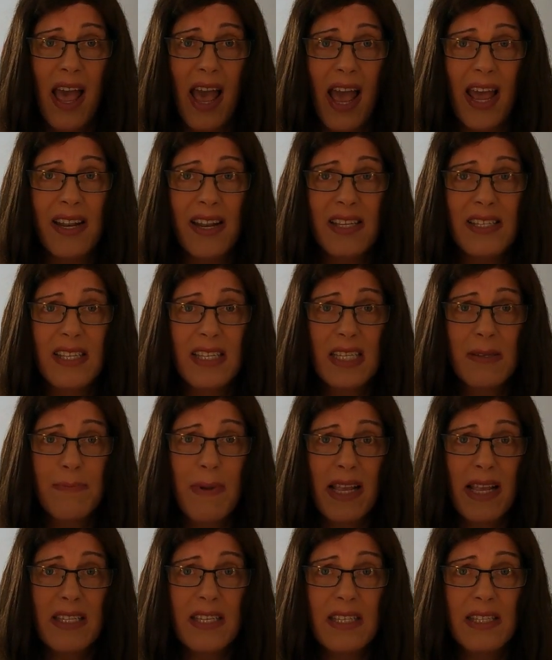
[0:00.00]
and is
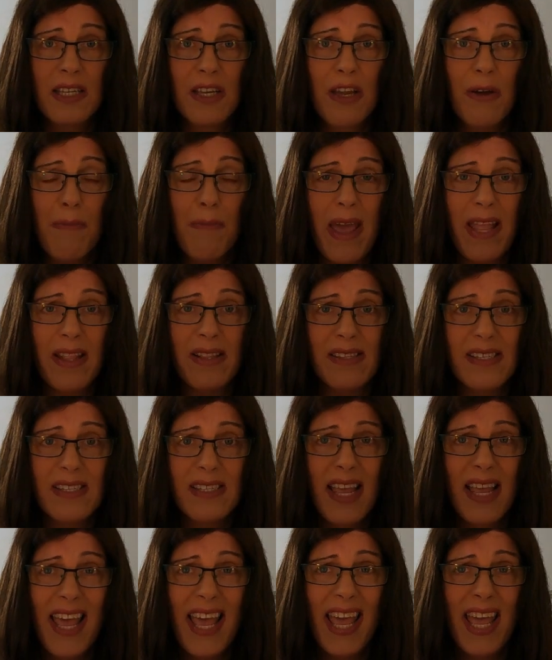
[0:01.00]
expected to
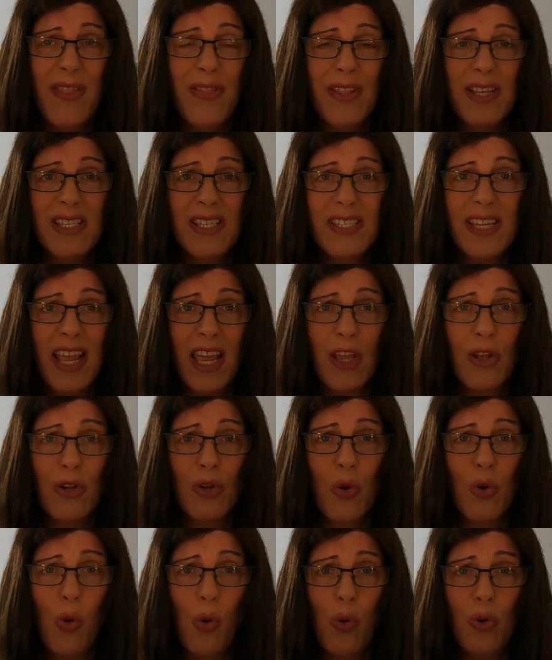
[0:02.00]
commence in the
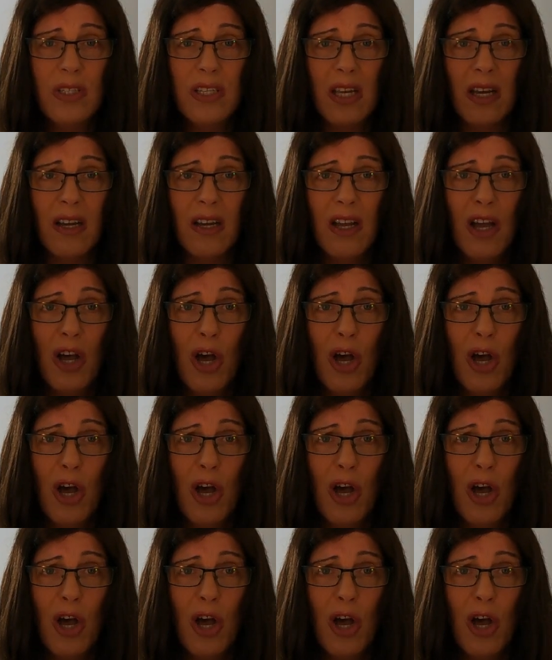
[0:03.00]
second quarter